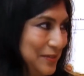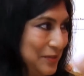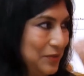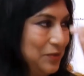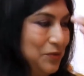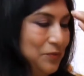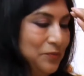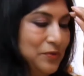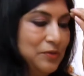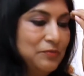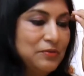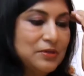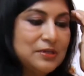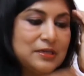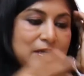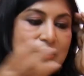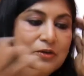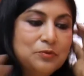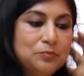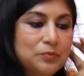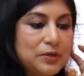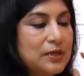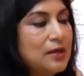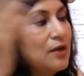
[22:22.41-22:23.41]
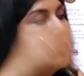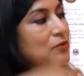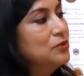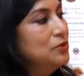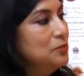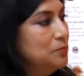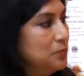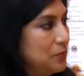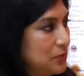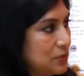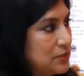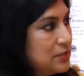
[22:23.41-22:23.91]
You know, we were trying to bring out
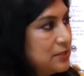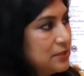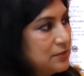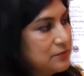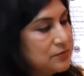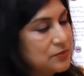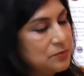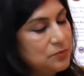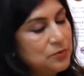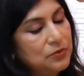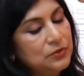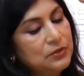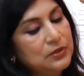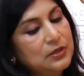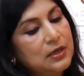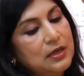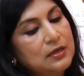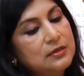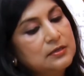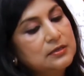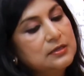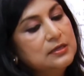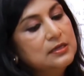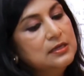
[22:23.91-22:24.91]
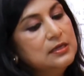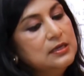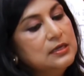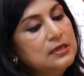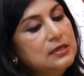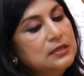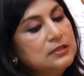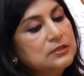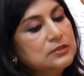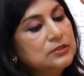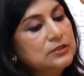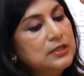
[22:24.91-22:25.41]
the positives about the country.
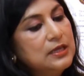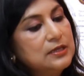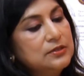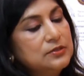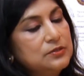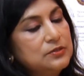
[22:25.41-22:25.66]
So that.